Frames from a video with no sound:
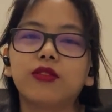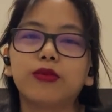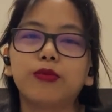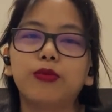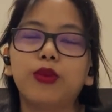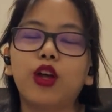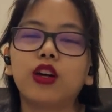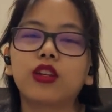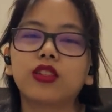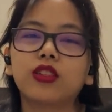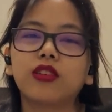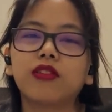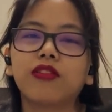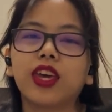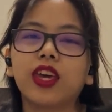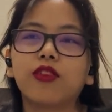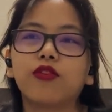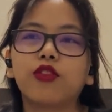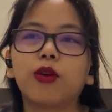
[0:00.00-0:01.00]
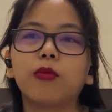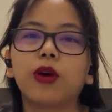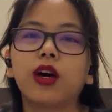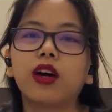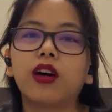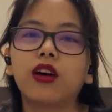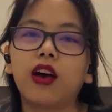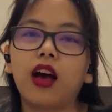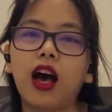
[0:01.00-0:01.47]
blocks away from
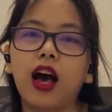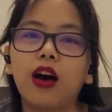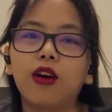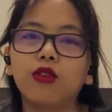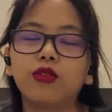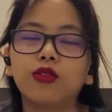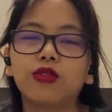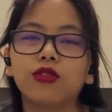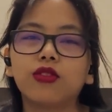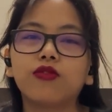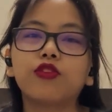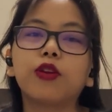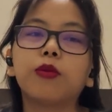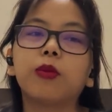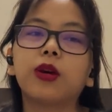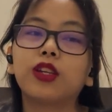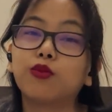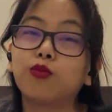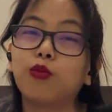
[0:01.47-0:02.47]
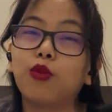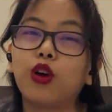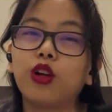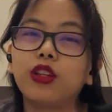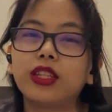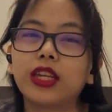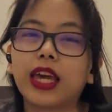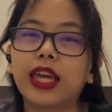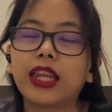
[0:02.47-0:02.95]
her house, from her small
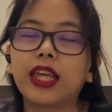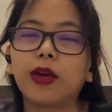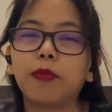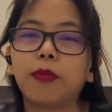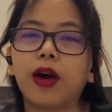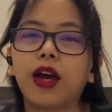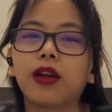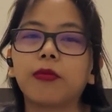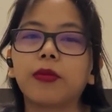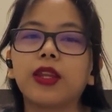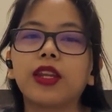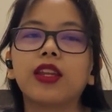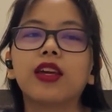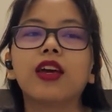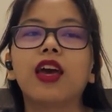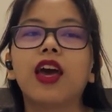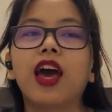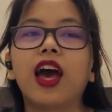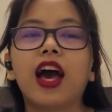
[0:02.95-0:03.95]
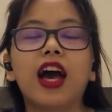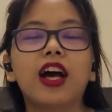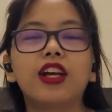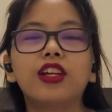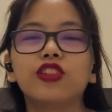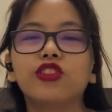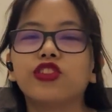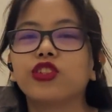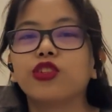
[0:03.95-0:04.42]
tiny apartment,
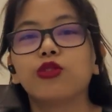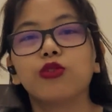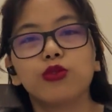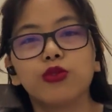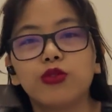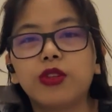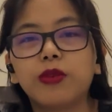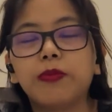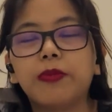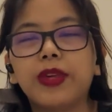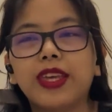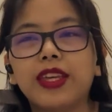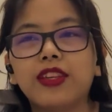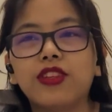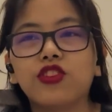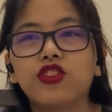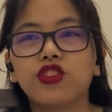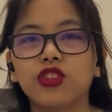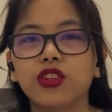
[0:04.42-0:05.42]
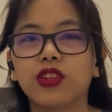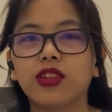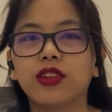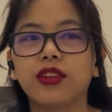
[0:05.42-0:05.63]
and she'll go to the beach.